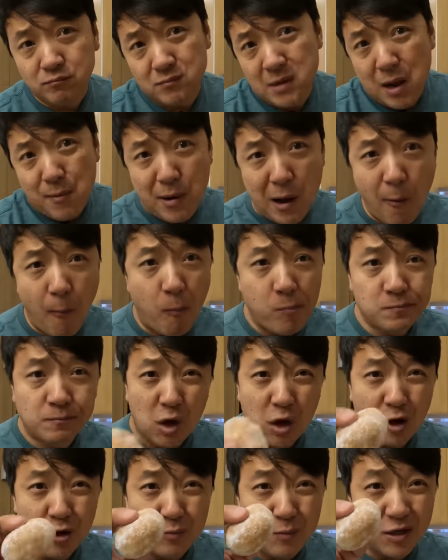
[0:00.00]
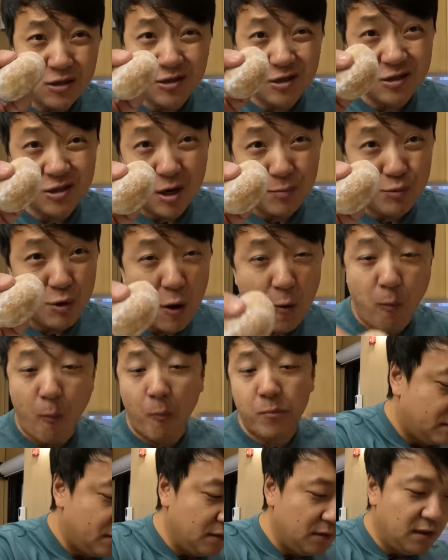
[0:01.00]
Not bad. Hard to mess this up though.
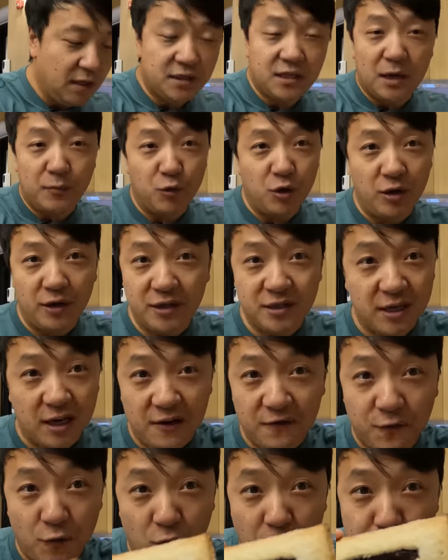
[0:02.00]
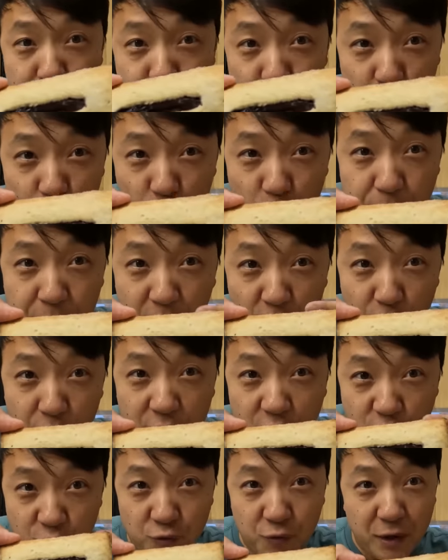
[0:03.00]
This I'm really excited for.
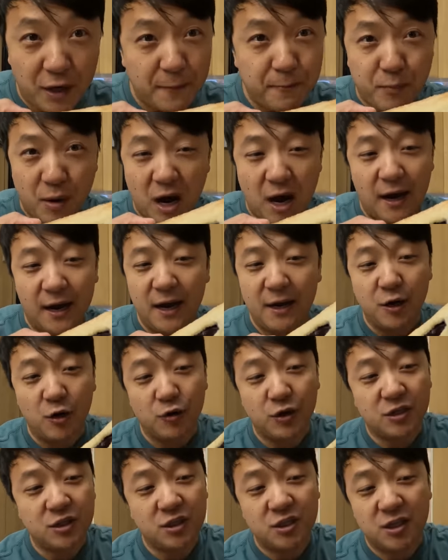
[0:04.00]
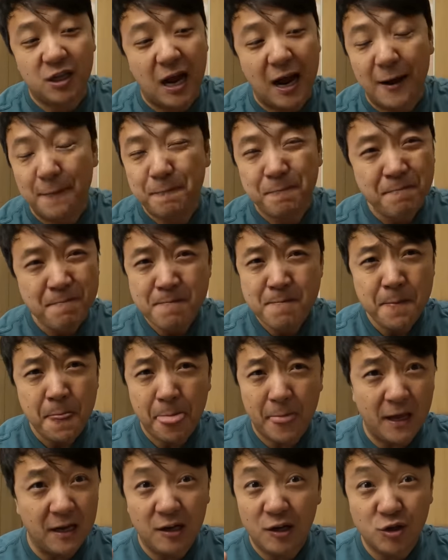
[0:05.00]
Blueberry cream pie. I know this is not
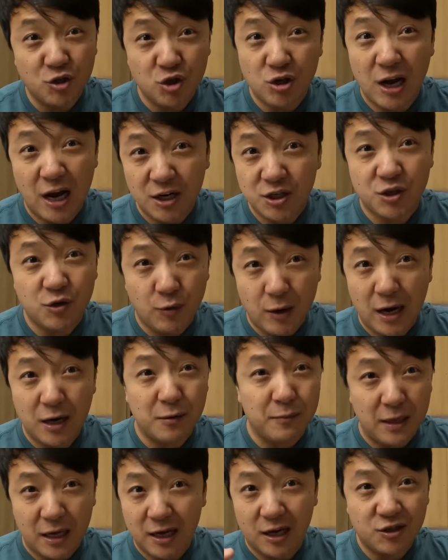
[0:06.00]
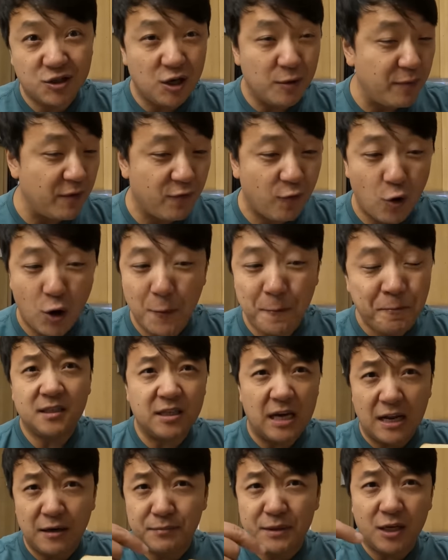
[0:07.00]
an international item, like I said before.
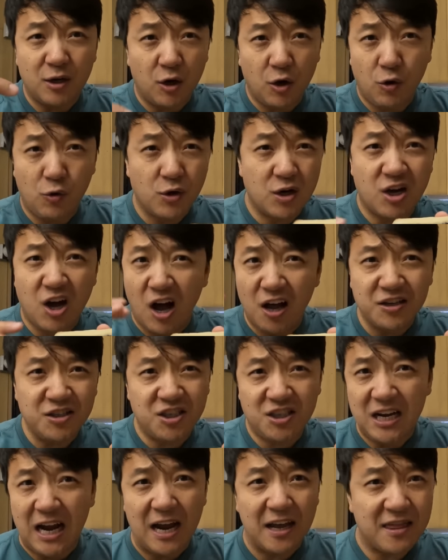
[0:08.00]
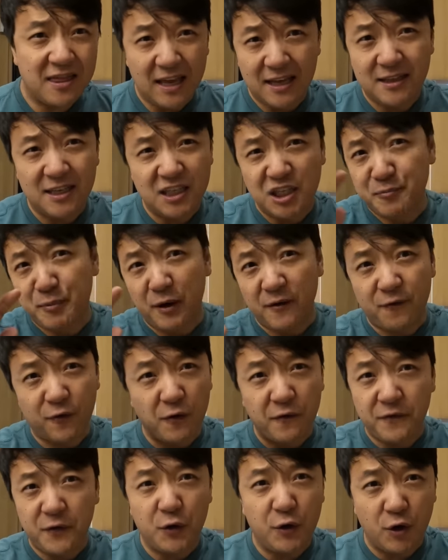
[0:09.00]
This item did a whole Gone Snack thing, disappeared
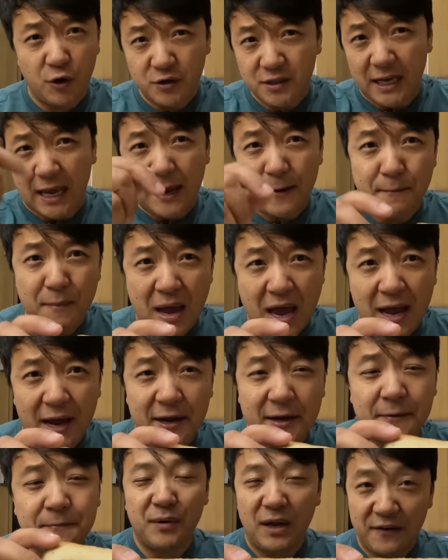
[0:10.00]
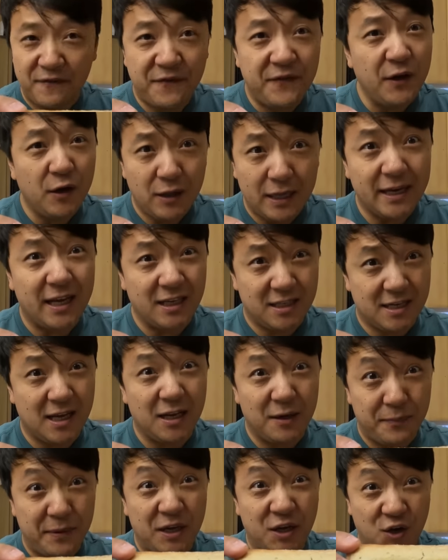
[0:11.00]
for a few years, came back. But I feel like it's
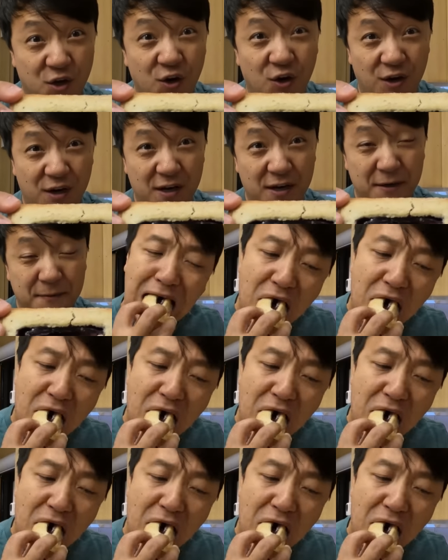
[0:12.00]
gonna be good.